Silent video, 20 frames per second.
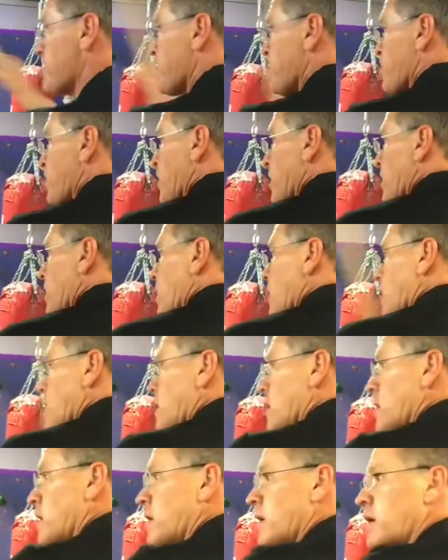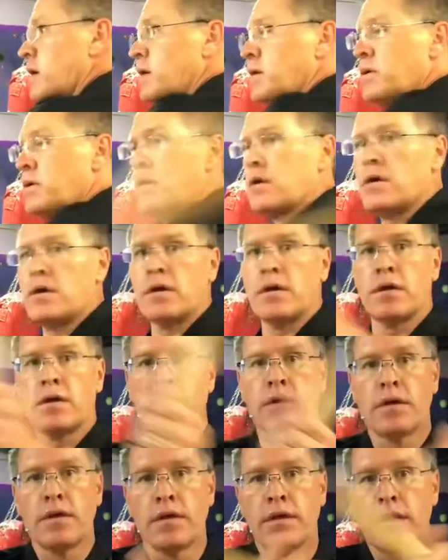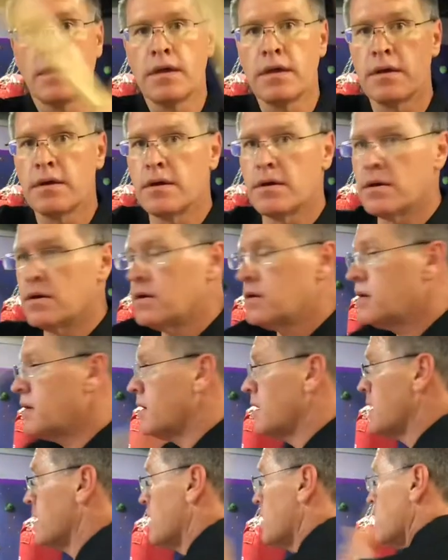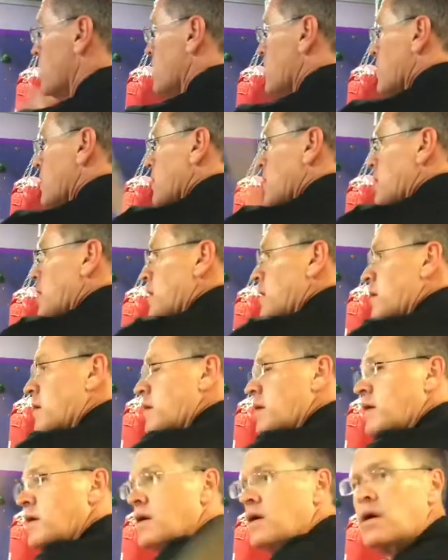(silence)